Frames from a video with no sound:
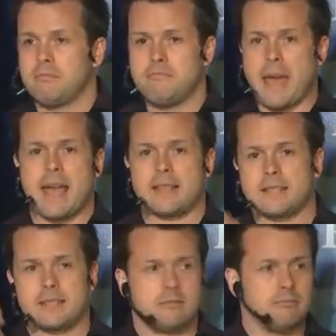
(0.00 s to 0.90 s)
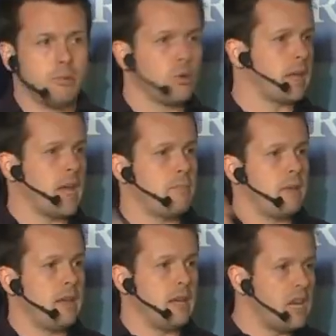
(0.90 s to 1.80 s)
BAS and
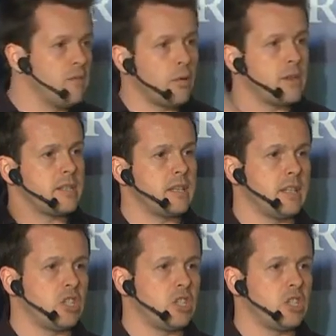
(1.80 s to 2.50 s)
bookkeeping and invoicing